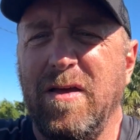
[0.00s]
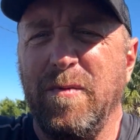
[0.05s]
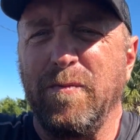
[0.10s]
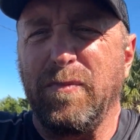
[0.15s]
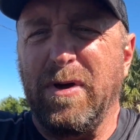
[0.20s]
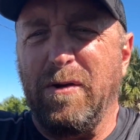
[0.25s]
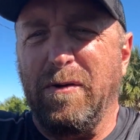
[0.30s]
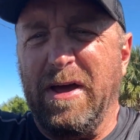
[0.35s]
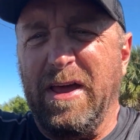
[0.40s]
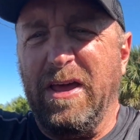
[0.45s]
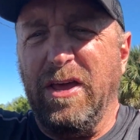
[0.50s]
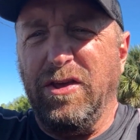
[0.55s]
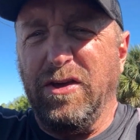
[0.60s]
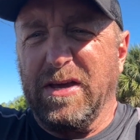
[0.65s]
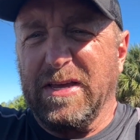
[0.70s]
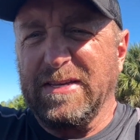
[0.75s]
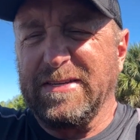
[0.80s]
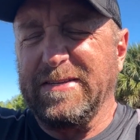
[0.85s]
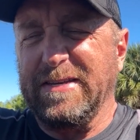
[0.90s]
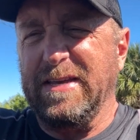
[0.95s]
But anyway, you
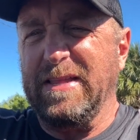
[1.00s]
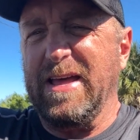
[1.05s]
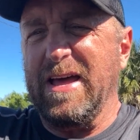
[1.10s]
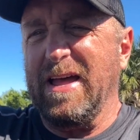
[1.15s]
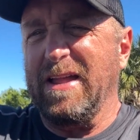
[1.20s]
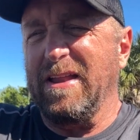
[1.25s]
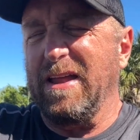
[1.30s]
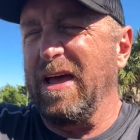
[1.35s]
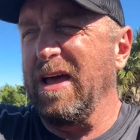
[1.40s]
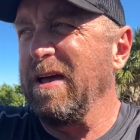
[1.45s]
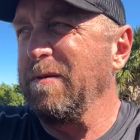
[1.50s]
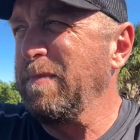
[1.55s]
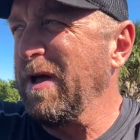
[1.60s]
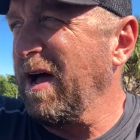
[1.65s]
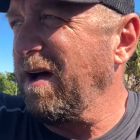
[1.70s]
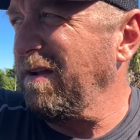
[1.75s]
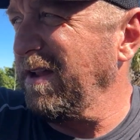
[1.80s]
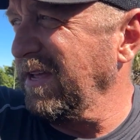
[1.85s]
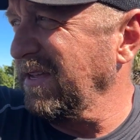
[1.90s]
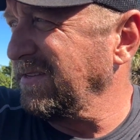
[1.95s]
can see that
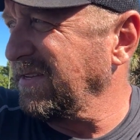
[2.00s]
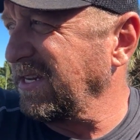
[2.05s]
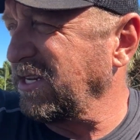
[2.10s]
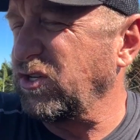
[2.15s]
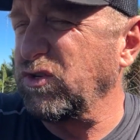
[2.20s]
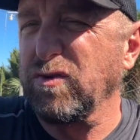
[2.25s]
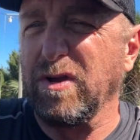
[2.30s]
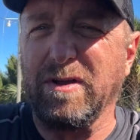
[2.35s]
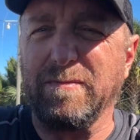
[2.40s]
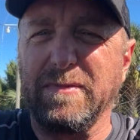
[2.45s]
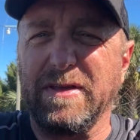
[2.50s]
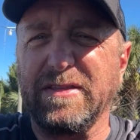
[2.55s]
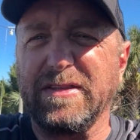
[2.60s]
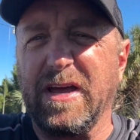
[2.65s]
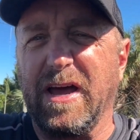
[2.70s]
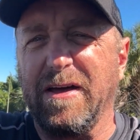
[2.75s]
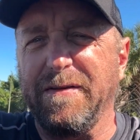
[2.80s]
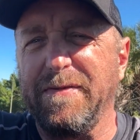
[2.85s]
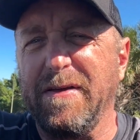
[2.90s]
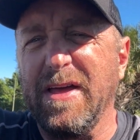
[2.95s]
mount is extremely
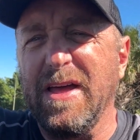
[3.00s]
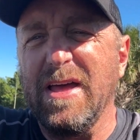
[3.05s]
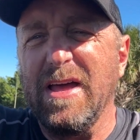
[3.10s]
tough.